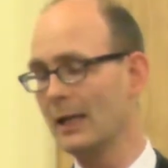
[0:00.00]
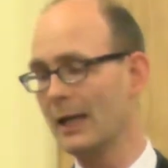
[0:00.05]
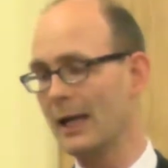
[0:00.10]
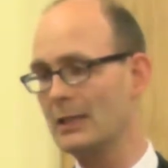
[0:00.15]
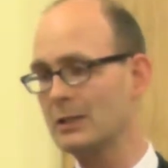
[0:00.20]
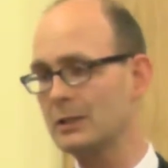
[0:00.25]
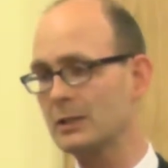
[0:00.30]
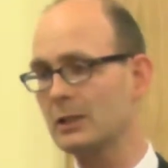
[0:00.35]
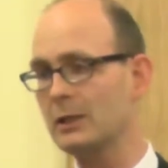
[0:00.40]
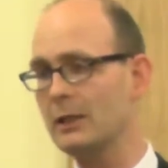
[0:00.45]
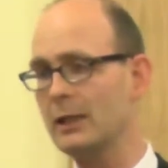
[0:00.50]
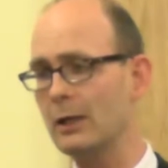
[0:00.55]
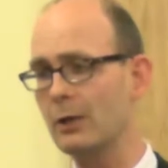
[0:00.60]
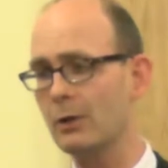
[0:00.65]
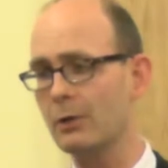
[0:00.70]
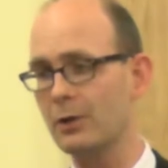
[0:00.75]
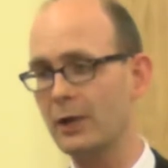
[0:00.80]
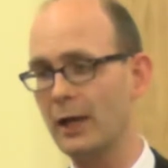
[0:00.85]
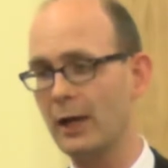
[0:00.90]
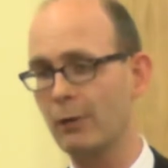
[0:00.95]
it's
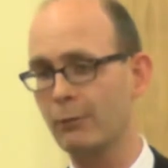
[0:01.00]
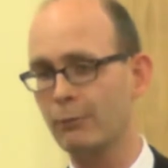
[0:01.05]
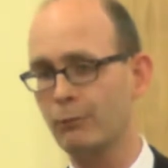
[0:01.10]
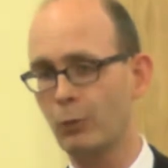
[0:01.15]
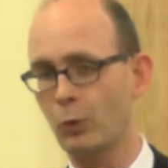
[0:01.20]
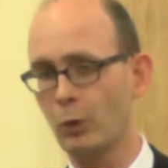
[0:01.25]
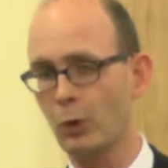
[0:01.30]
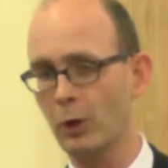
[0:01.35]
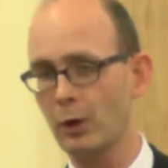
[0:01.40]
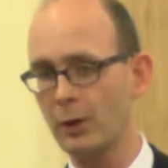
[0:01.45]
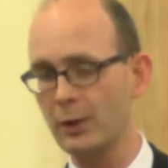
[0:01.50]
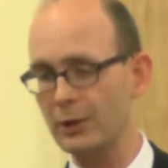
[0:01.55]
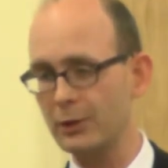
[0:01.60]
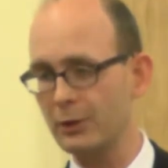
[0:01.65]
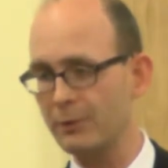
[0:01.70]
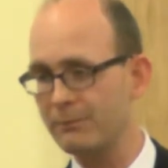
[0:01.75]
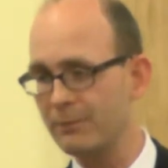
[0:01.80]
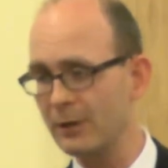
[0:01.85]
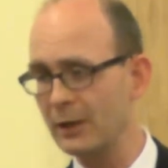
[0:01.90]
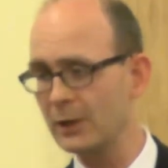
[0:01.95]
clear, therefore, that
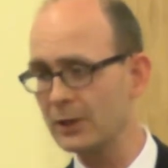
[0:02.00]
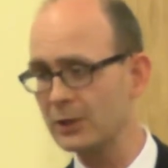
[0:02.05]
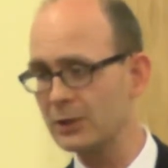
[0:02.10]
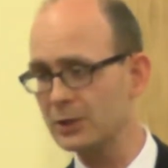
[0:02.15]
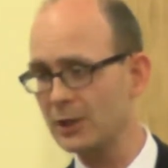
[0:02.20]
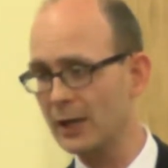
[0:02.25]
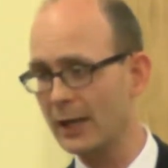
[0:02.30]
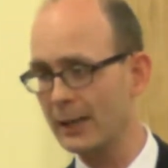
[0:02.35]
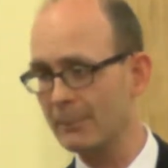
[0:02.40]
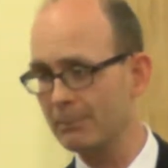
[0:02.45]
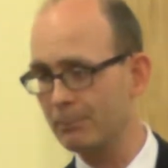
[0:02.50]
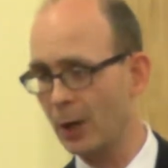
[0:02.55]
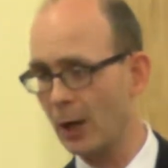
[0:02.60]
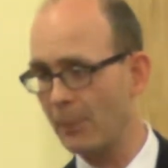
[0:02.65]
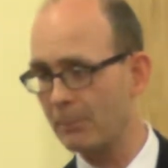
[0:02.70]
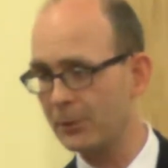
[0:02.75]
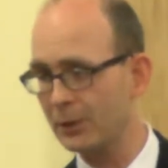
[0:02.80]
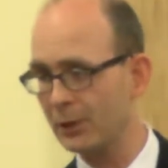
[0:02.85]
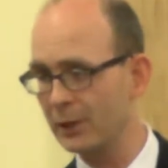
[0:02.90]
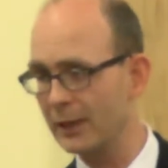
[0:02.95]
the Philistine
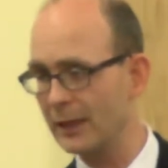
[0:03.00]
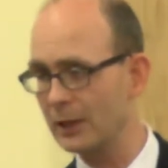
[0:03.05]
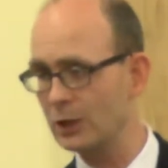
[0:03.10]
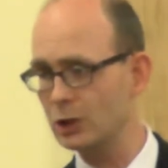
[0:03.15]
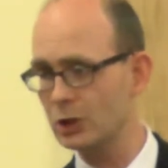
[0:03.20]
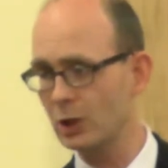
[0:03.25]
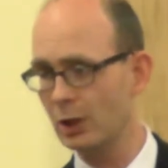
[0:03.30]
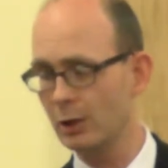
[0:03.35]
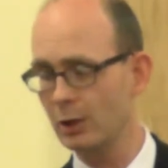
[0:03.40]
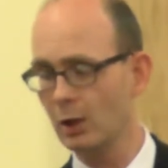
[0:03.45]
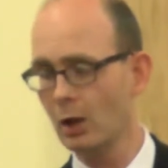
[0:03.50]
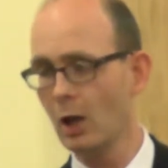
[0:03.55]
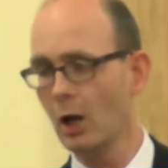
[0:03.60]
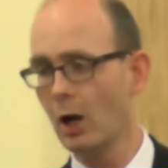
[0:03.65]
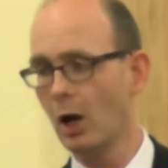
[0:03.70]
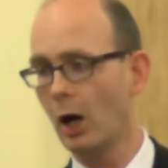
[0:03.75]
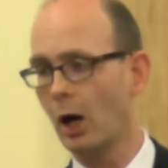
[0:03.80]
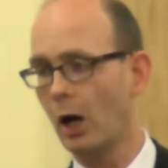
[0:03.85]
population